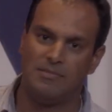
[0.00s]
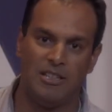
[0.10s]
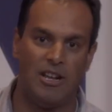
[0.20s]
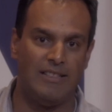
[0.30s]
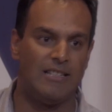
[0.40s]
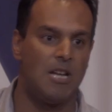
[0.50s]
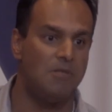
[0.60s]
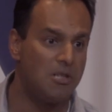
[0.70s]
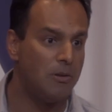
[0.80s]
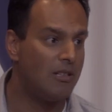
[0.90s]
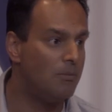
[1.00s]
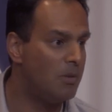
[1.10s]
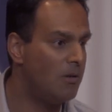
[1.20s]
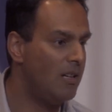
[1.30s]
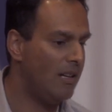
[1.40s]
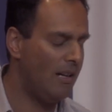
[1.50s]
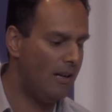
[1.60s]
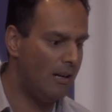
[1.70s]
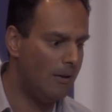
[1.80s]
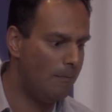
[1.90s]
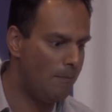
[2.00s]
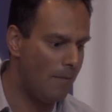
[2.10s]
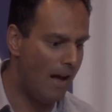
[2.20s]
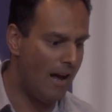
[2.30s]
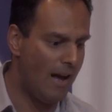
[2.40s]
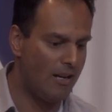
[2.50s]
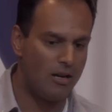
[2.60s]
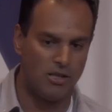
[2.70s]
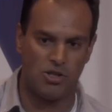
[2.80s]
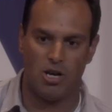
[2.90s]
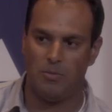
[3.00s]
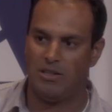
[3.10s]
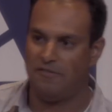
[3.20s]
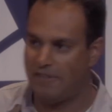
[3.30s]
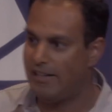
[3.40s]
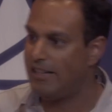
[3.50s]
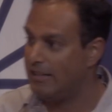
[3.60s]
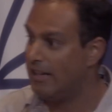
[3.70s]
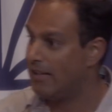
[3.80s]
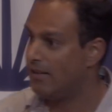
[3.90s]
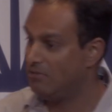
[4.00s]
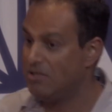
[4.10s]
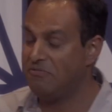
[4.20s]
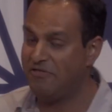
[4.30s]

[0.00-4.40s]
at that time I was doing computing. I got a job in a fairly nice, it's a